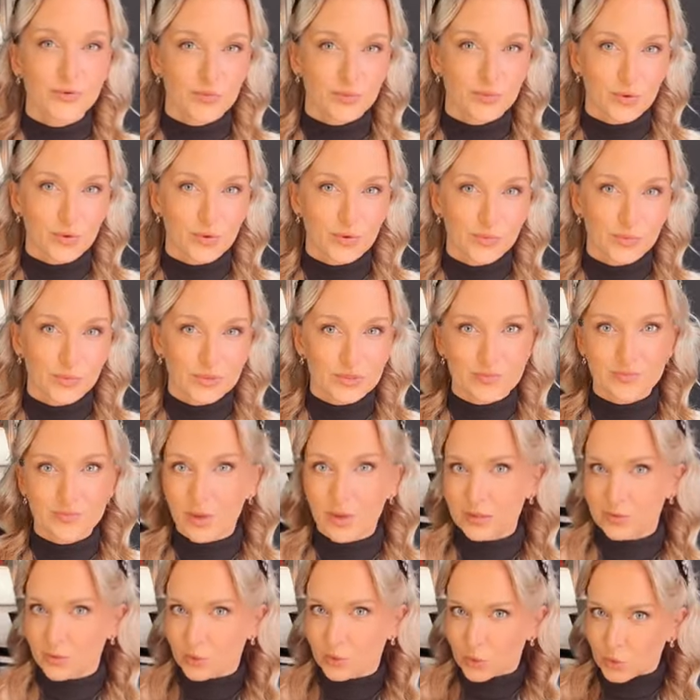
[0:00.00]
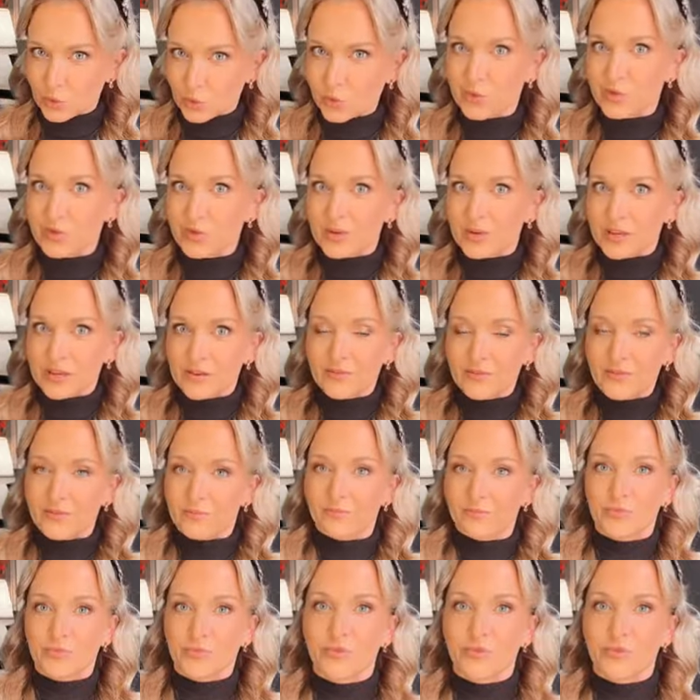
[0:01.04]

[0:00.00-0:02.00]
of mold. And do you live